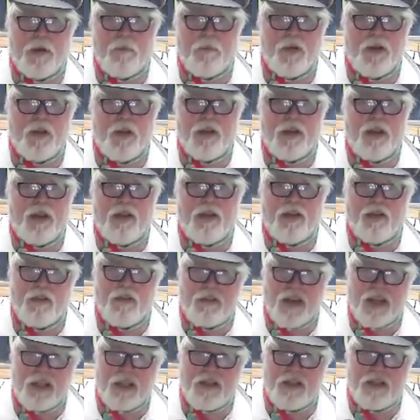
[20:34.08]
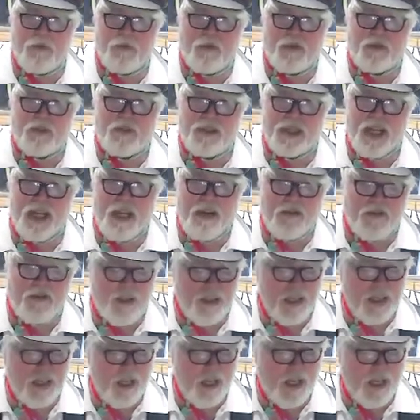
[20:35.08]
put it on your vegetables
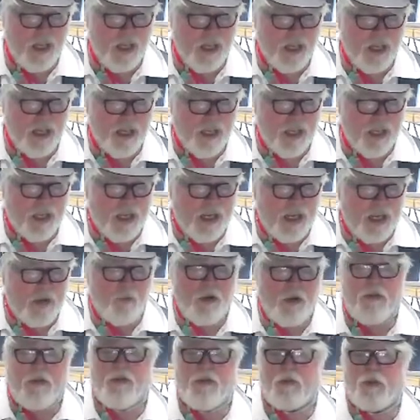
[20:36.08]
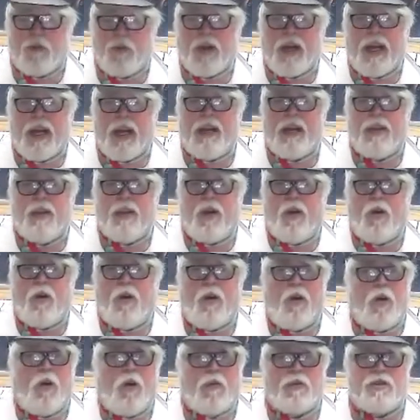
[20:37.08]
safely. And we've created a
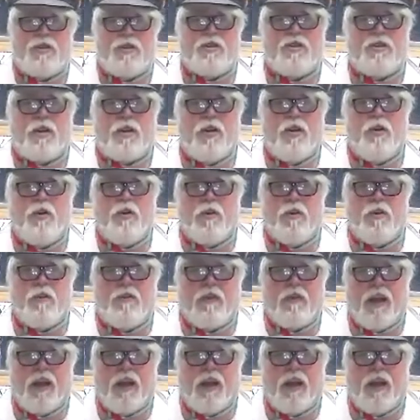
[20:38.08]
whole slew